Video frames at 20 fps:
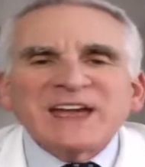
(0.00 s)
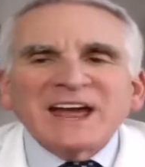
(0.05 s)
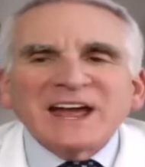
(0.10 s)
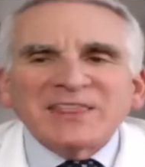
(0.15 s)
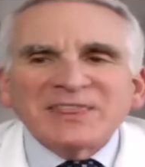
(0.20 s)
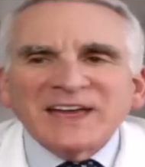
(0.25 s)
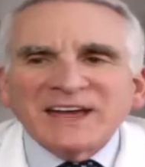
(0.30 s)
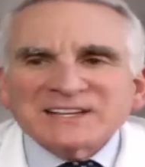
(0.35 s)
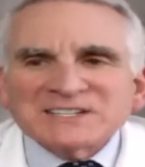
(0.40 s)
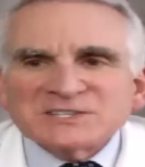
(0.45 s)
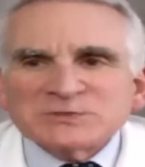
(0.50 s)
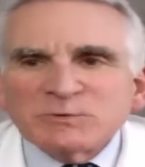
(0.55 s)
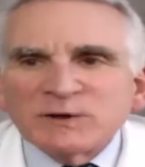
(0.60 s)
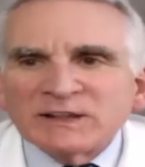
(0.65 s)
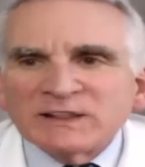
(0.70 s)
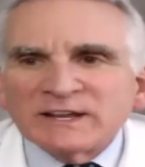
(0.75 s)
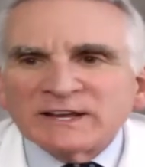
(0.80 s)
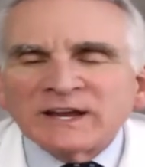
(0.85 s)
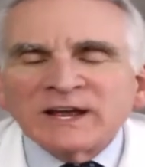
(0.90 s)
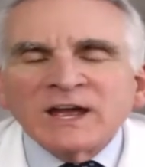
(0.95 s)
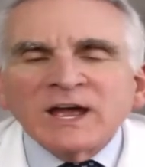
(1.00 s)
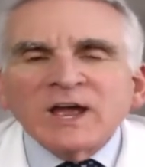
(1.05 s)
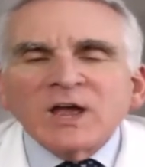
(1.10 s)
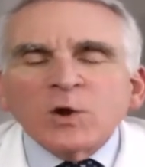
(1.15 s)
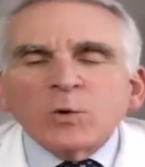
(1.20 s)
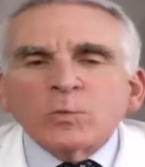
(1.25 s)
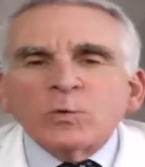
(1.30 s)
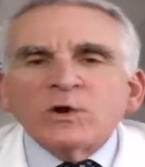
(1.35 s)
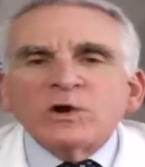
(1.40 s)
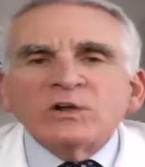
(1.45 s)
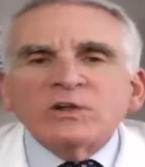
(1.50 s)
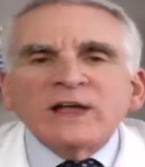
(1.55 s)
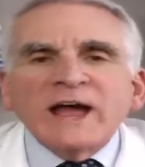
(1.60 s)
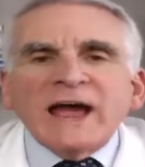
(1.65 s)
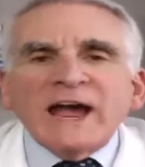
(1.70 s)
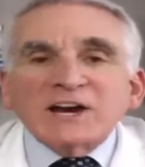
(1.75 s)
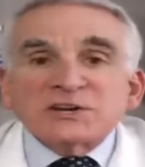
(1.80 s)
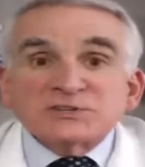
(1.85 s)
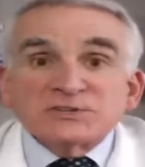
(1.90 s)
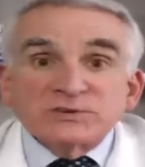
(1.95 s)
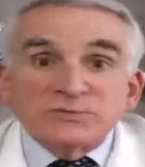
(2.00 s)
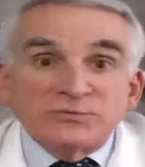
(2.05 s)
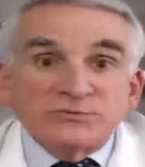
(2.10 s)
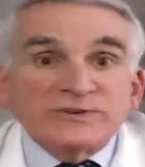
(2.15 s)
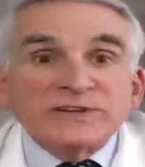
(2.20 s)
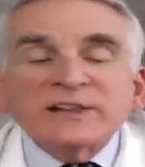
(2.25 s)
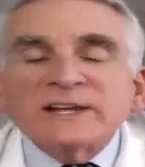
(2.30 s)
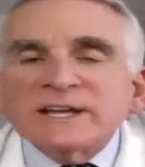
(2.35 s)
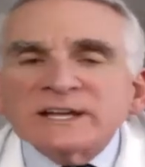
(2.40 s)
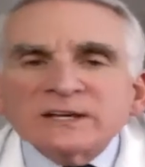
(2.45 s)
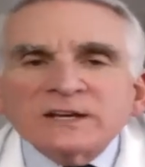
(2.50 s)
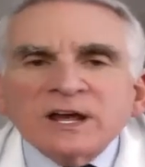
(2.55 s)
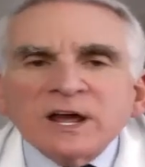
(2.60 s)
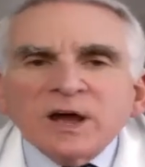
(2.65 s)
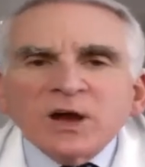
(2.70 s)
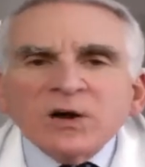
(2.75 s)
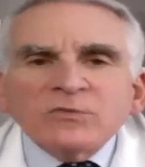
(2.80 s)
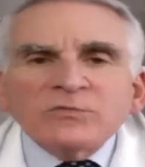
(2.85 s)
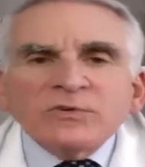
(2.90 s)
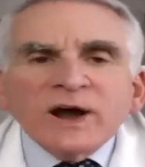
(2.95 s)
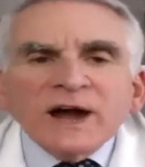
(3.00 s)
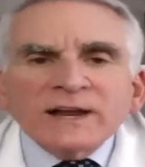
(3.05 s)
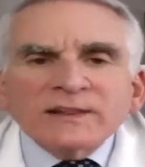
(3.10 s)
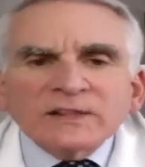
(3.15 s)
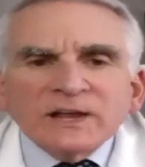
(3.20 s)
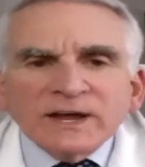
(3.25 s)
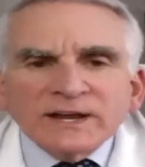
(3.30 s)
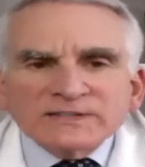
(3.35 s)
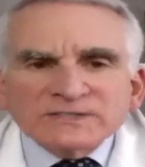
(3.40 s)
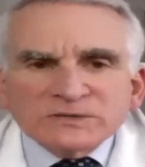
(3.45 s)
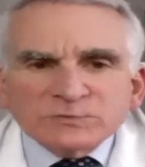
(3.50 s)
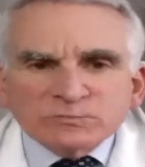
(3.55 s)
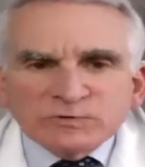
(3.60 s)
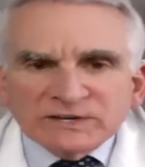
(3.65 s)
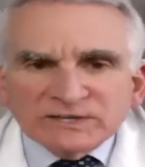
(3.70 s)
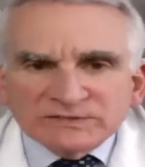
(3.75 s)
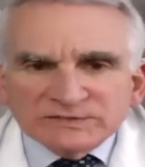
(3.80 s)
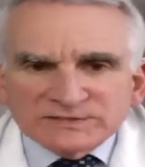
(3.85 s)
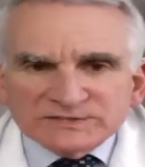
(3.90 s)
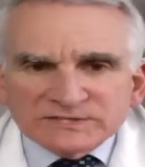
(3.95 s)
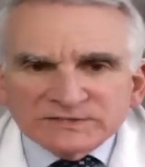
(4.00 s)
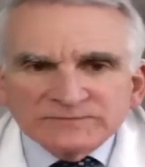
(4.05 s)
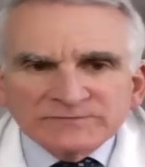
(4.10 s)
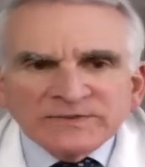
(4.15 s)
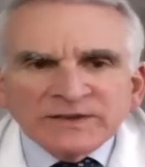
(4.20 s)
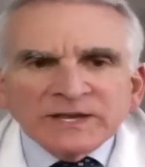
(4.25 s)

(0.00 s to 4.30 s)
And that swelling will actually fill in fine lines and wrinkles.